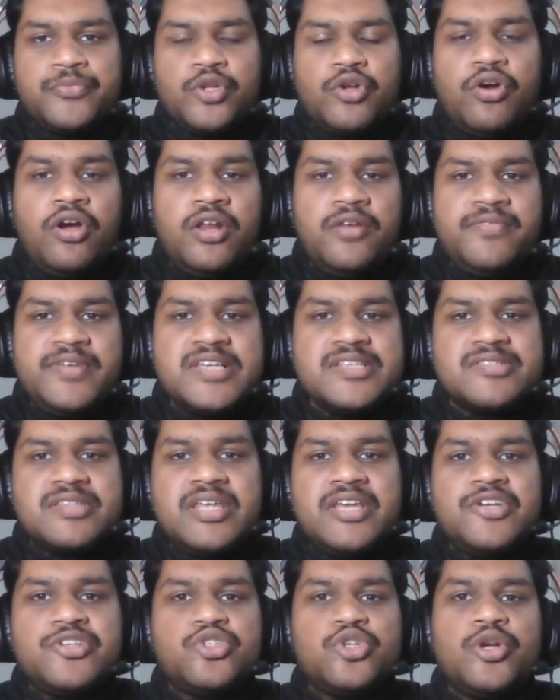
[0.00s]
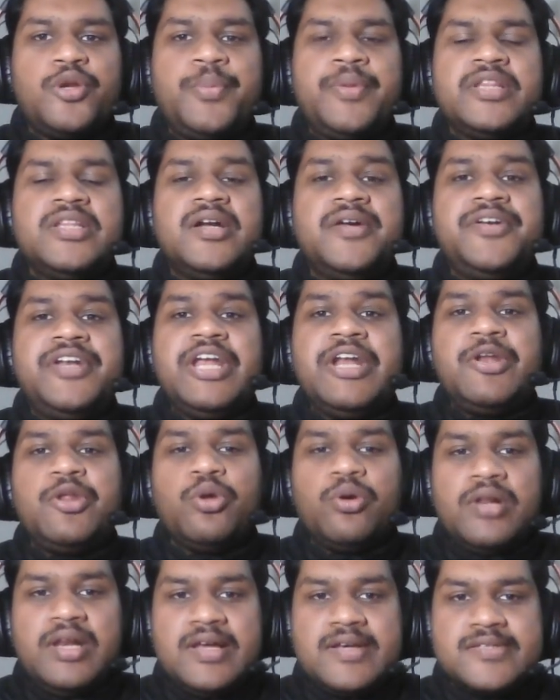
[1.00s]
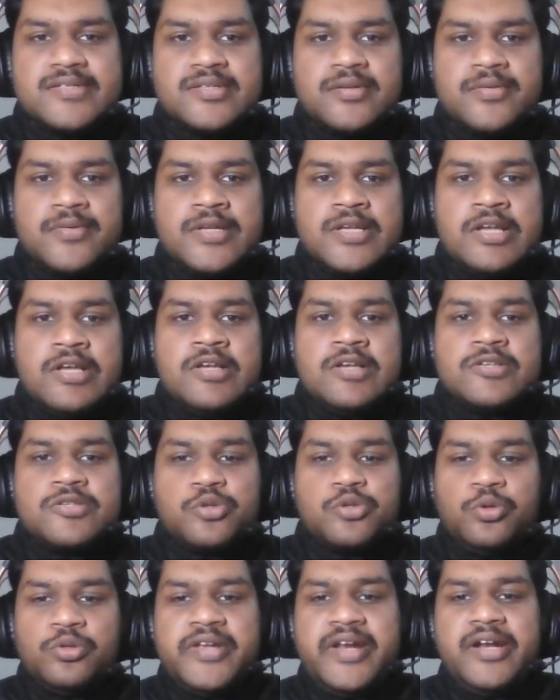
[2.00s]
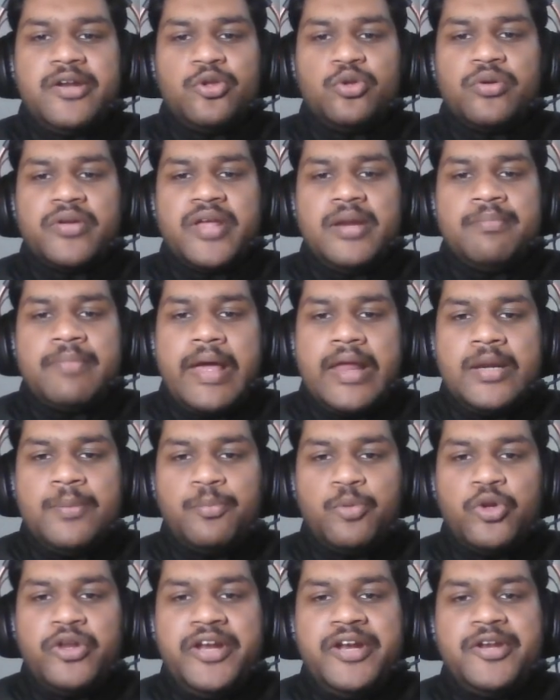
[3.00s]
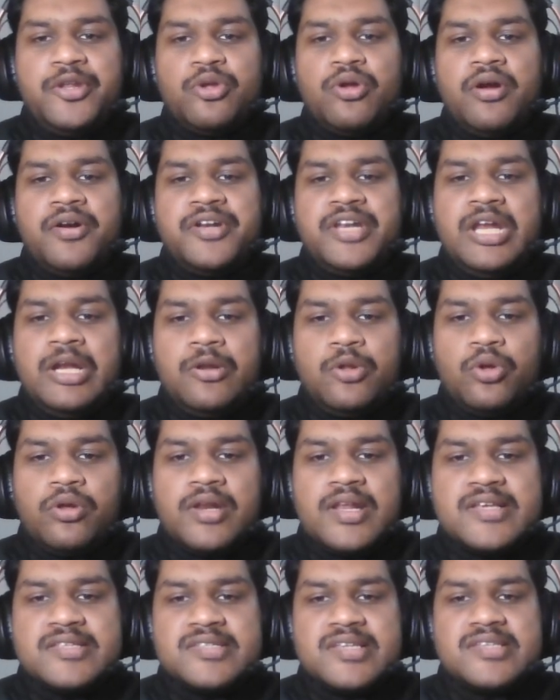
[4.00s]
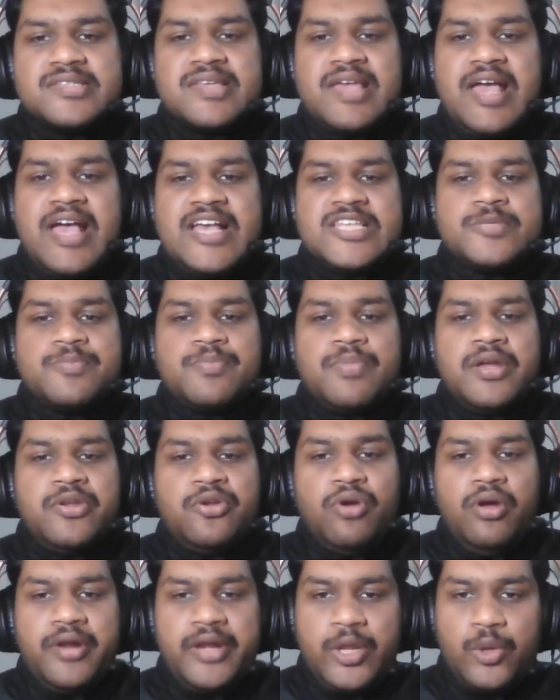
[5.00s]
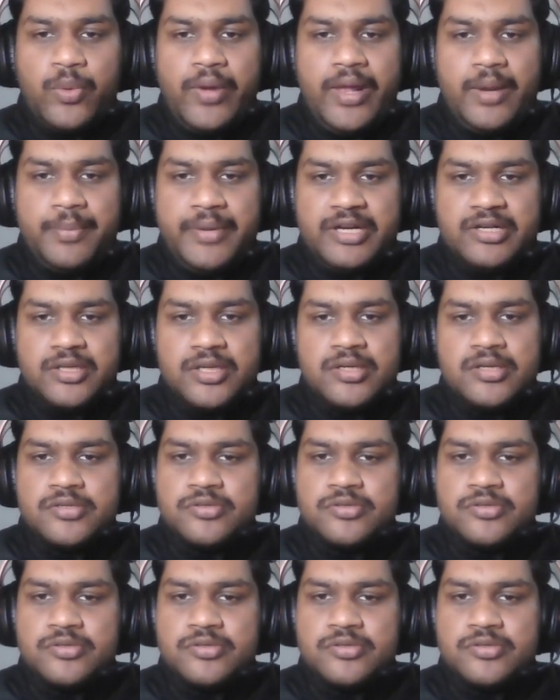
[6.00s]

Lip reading: Always there should be the DTO class so that you can manipulate your DTO classes as per your requirement.